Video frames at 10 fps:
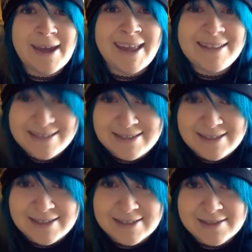
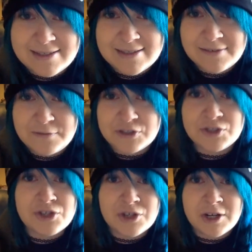entities for
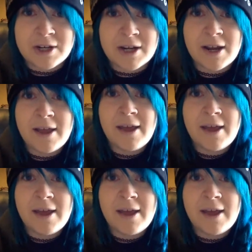sure.